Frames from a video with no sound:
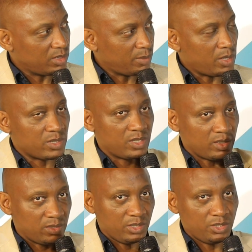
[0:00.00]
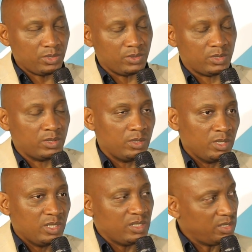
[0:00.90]
about certain issues
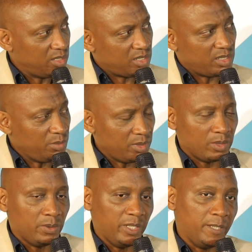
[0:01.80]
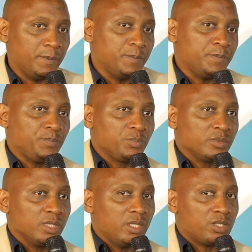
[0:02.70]
in a similar way.
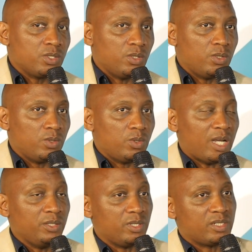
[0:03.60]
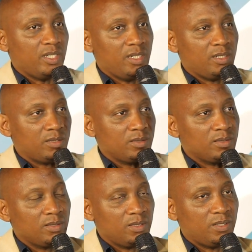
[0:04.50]
So, and you're saying
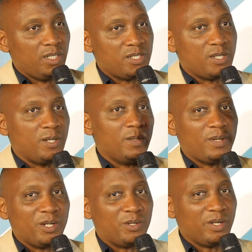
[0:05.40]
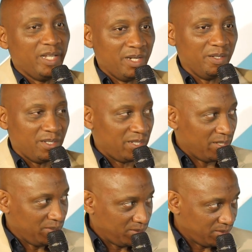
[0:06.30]
there's a gray area
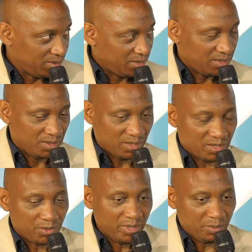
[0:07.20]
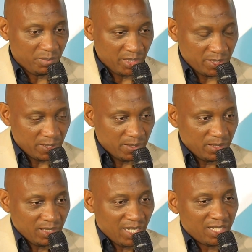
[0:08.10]
there that's really big,
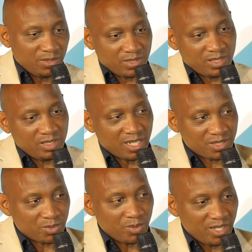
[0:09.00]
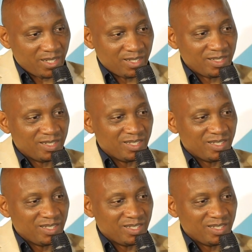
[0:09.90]
and you see that's where